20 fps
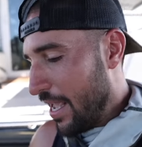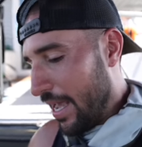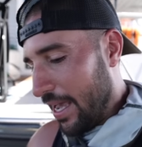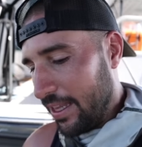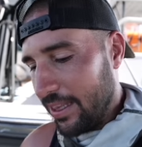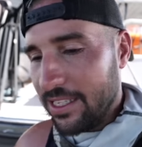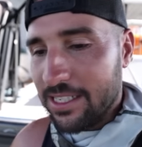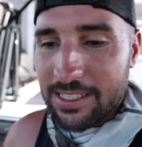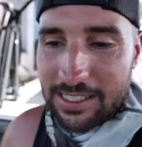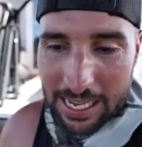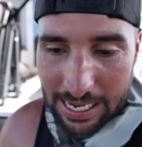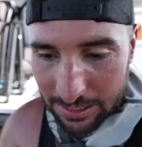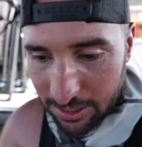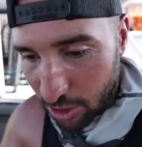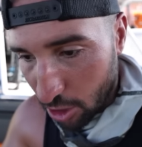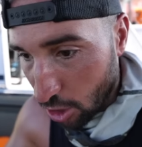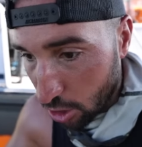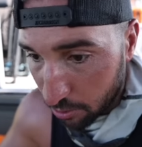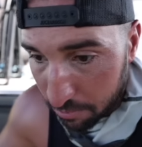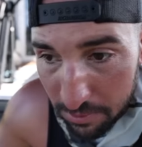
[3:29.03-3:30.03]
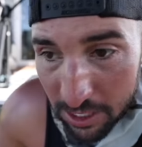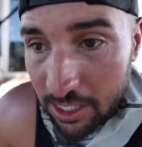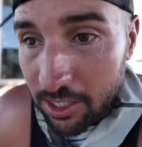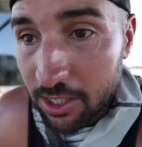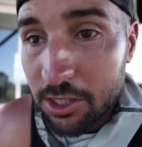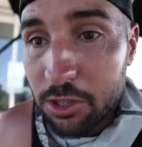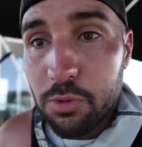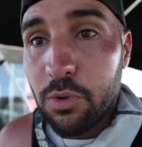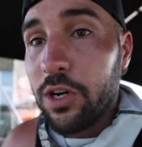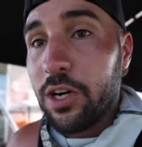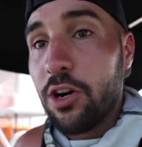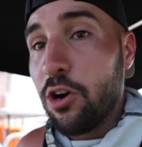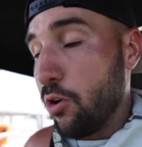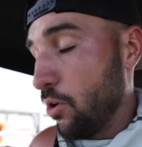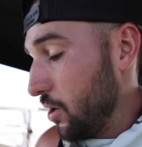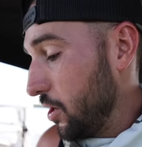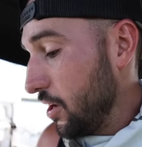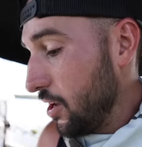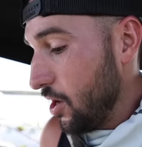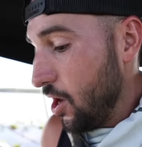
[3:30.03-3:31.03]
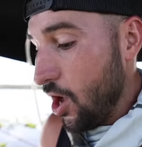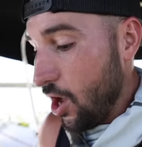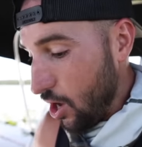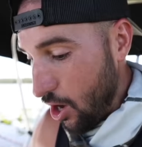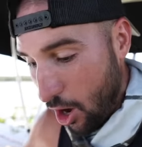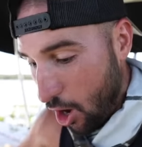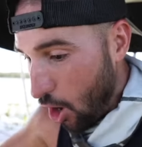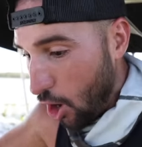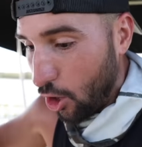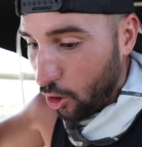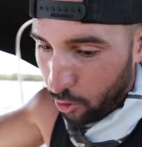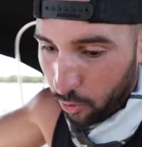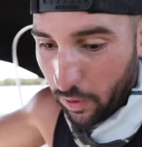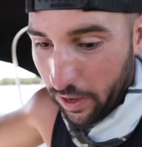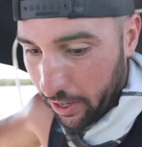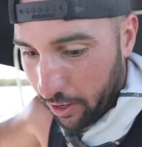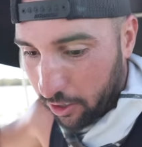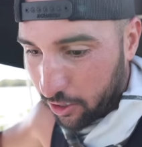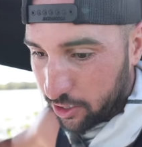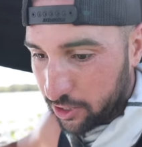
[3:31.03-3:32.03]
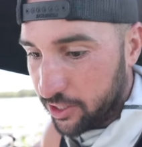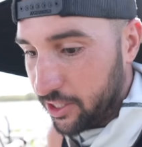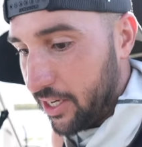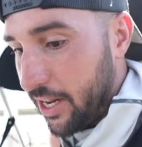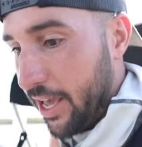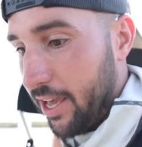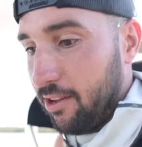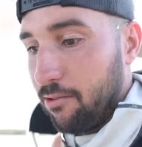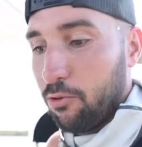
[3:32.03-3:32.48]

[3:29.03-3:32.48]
At least that's the hope, because we're going all the way hard today.